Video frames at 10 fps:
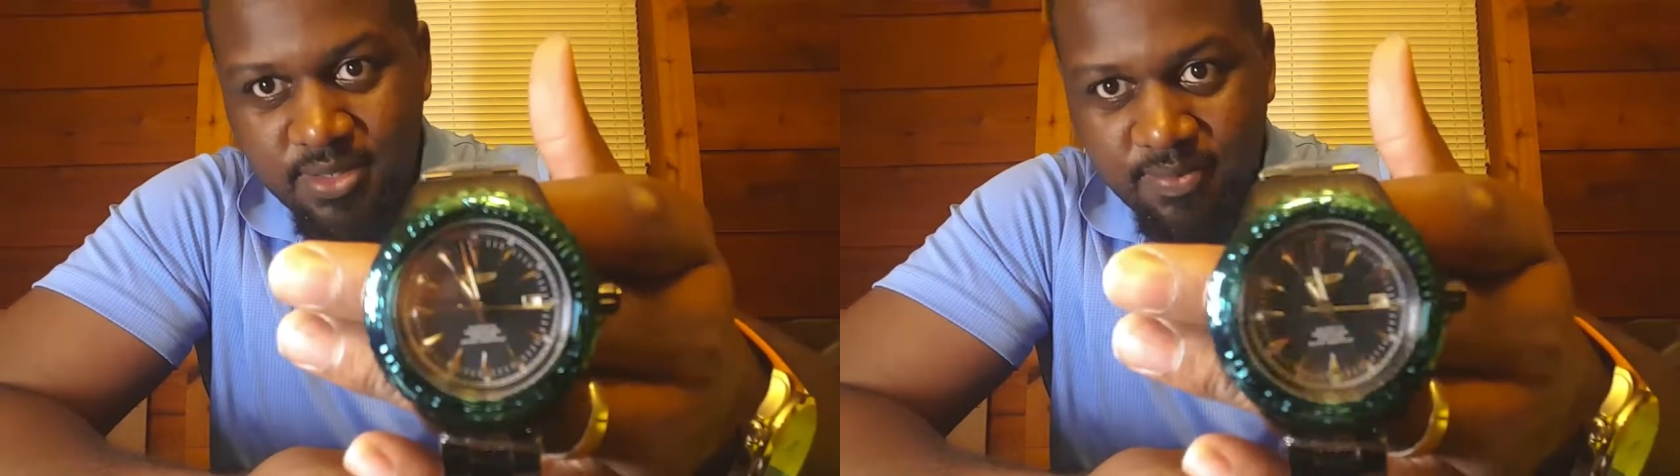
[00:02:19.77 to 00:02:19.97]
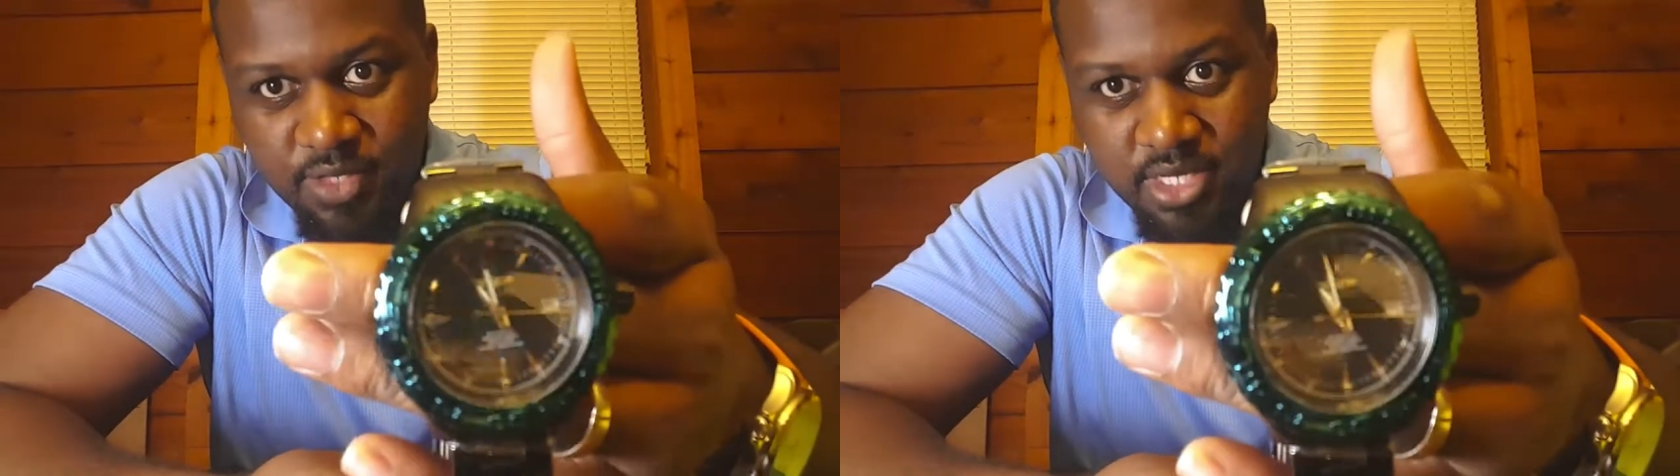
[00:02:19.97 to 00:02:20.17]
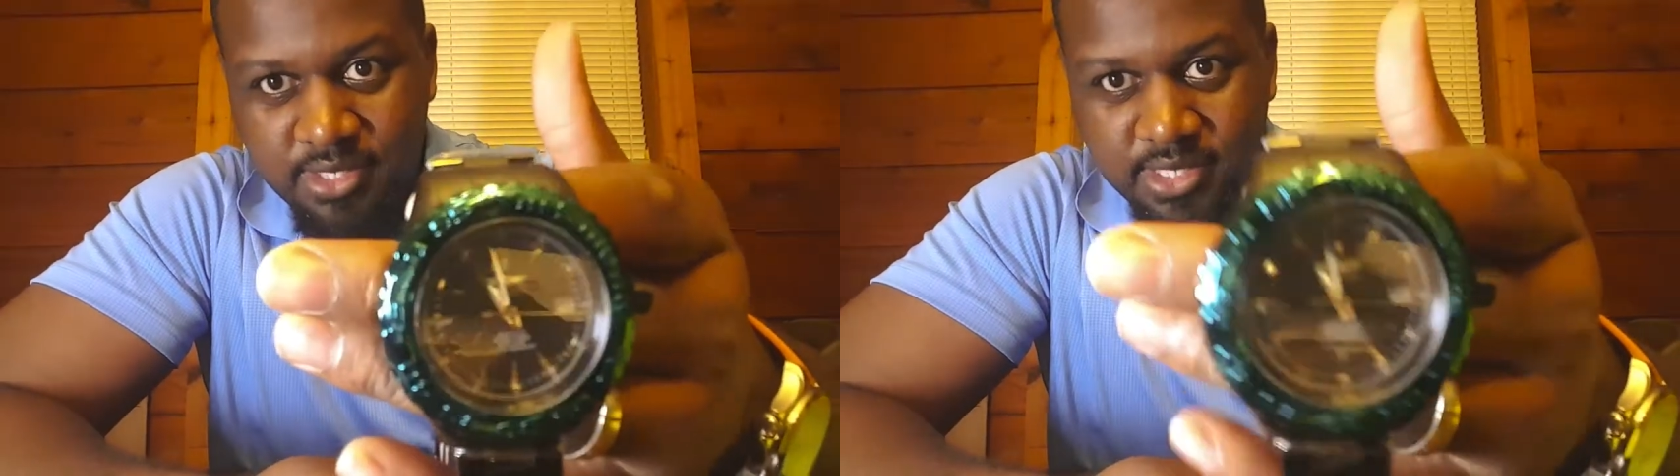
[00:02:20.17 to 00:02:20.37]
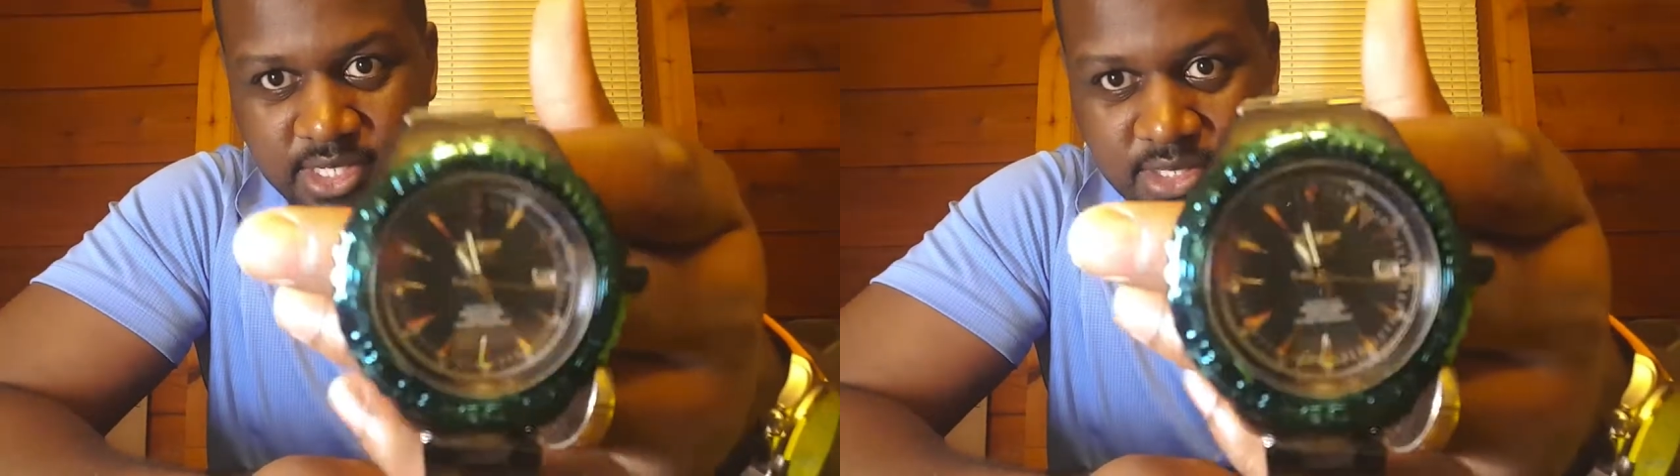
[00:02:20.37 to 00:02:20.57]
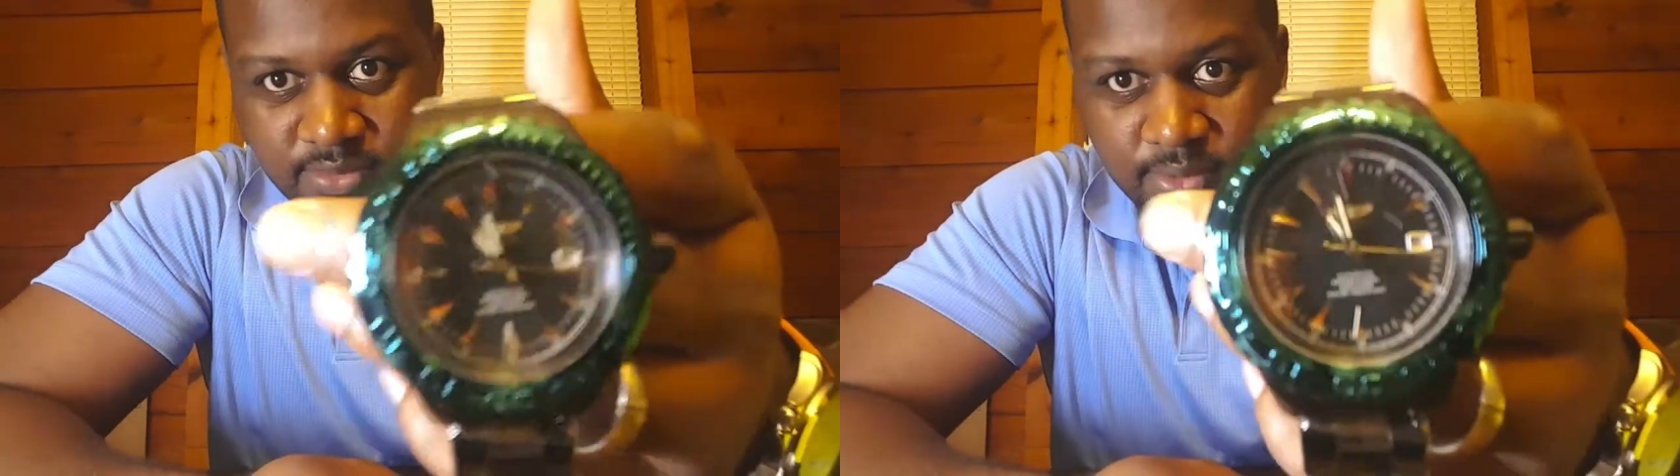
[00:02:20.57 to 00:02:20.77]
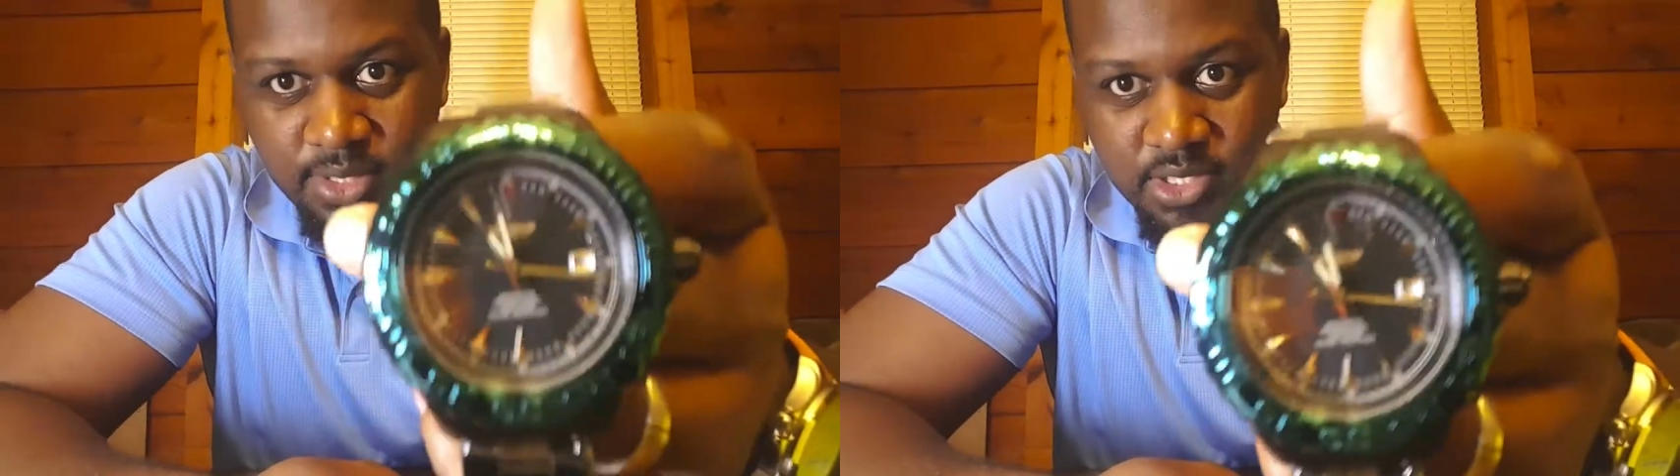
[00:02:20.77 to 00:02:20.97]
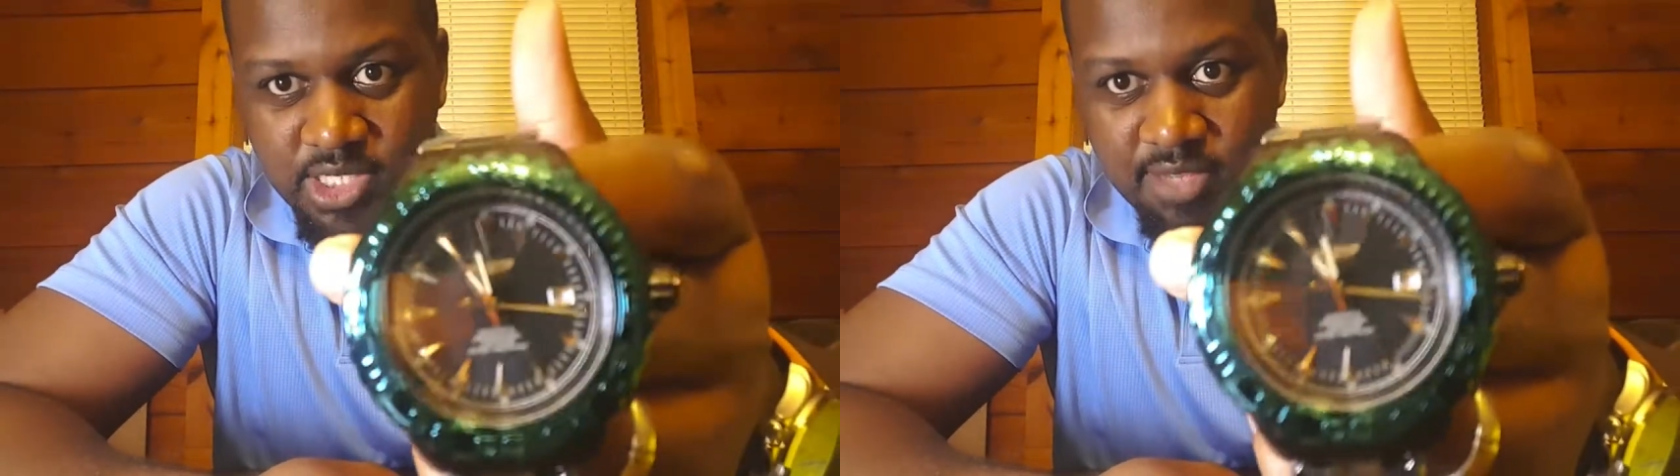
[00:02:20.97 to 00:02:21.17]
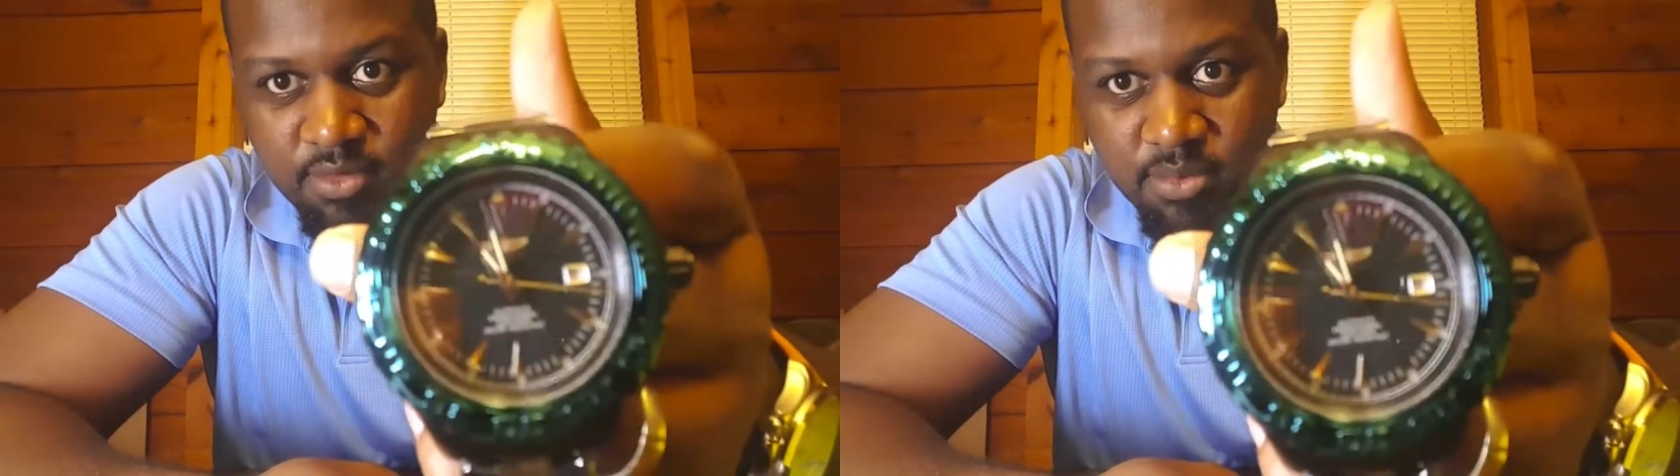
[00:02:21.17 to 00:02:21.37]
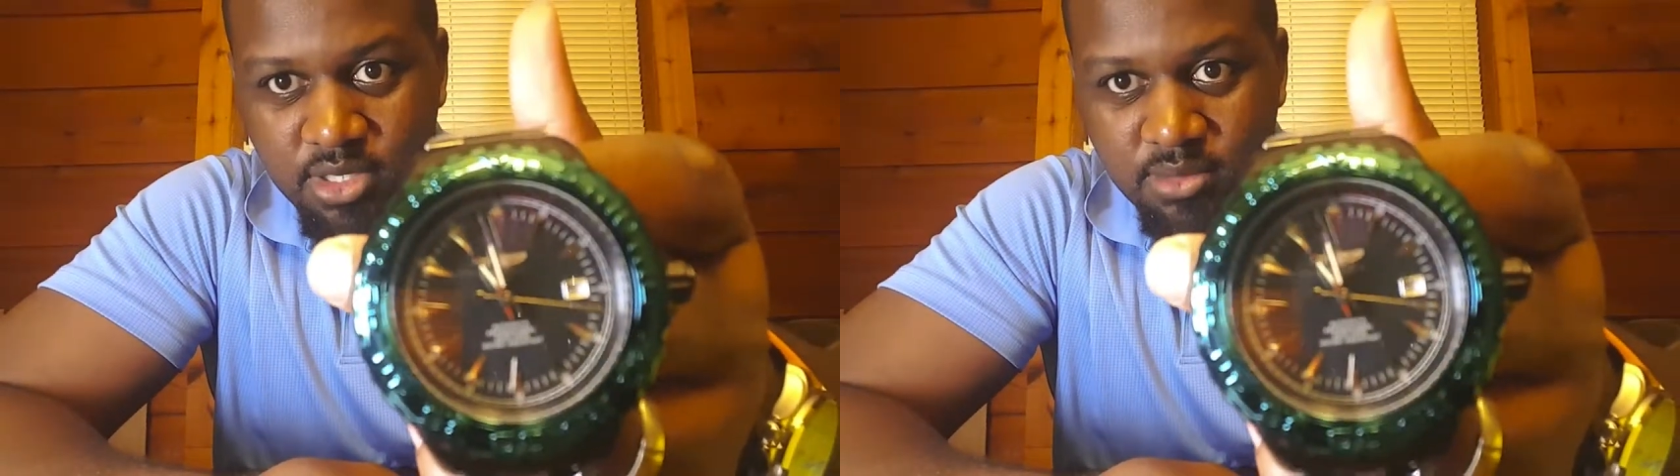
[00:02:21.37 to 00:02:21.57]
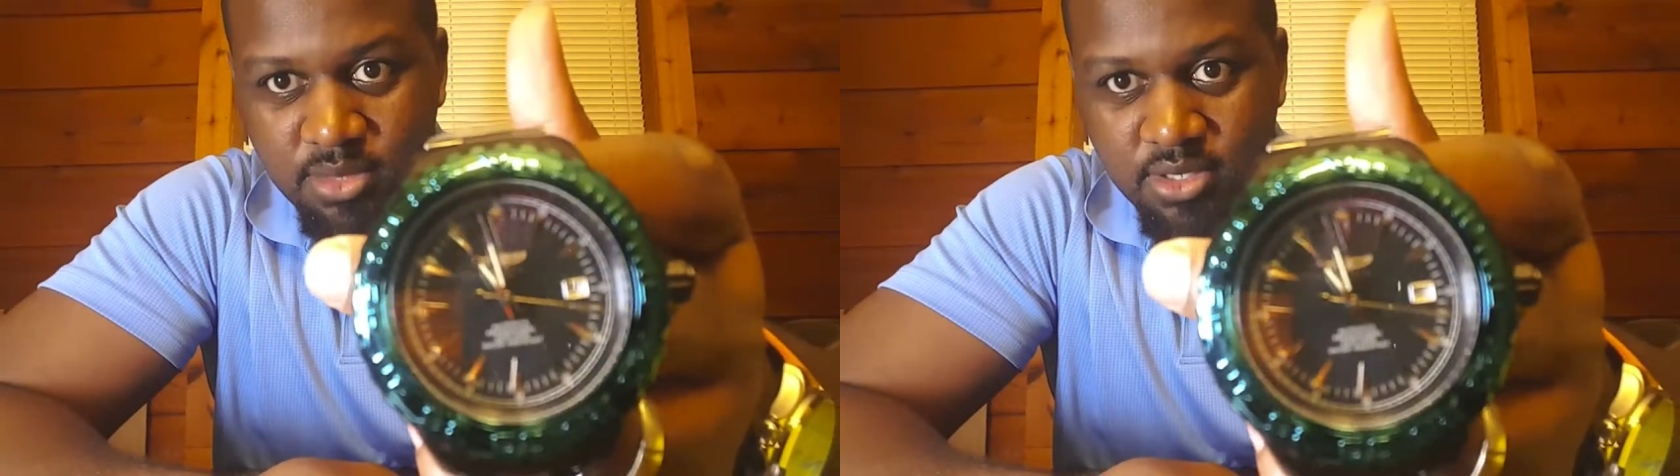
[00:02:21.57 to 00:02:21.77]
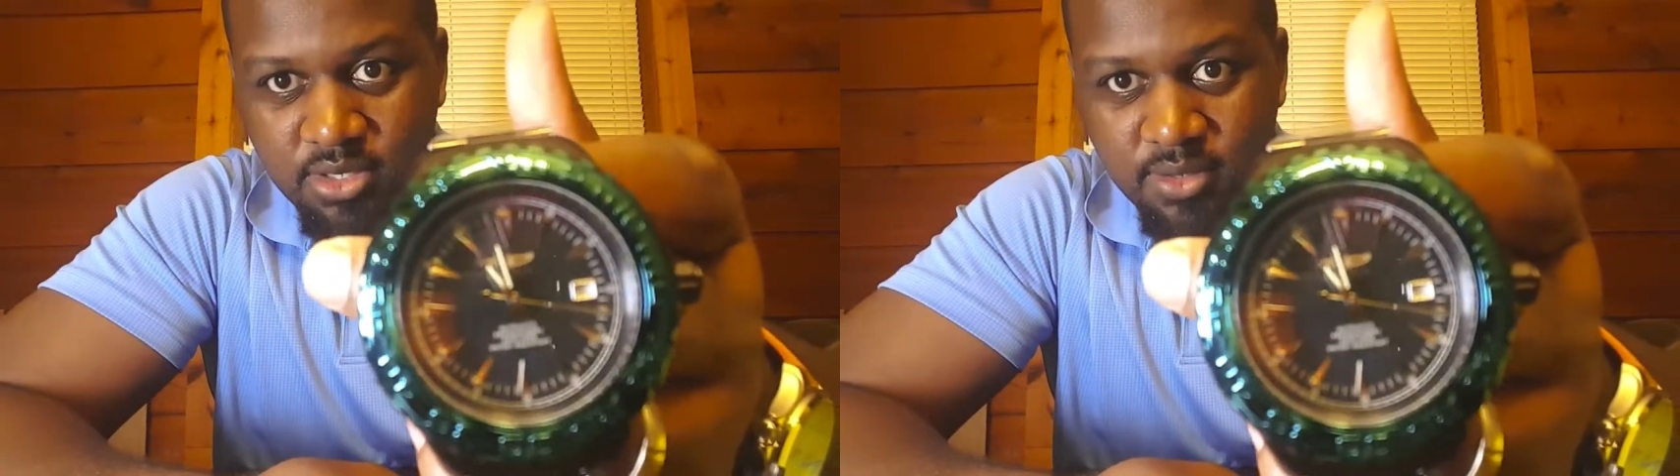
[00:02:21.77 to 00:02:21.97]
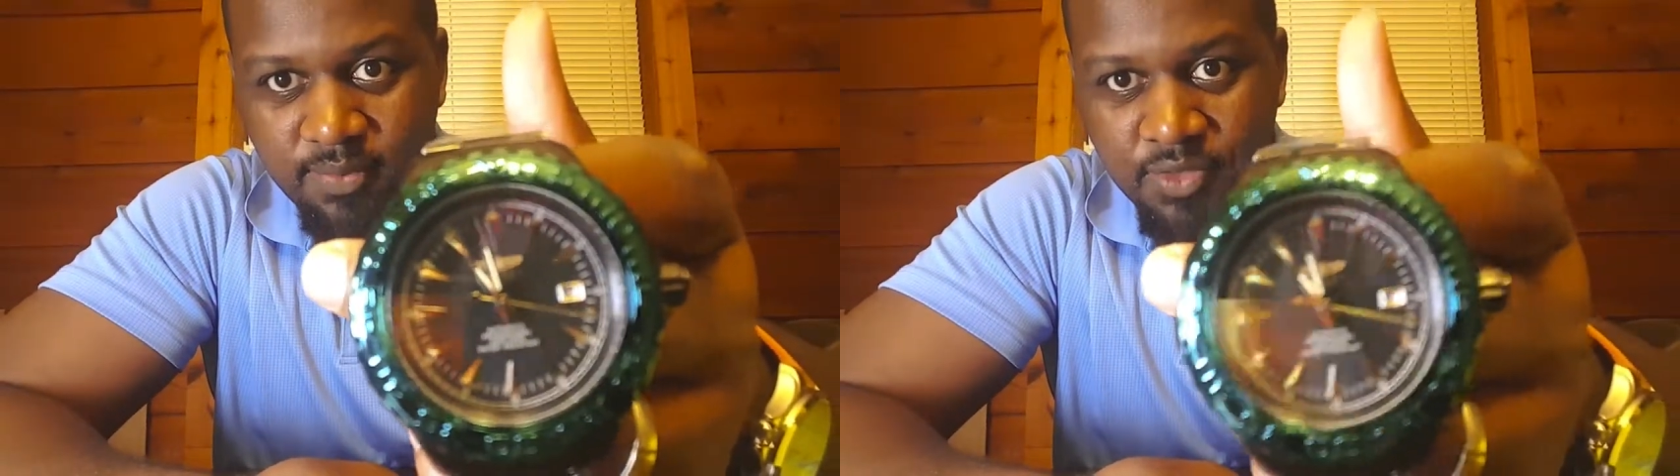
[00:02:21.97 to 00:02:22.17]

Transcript: Now this is a 47mm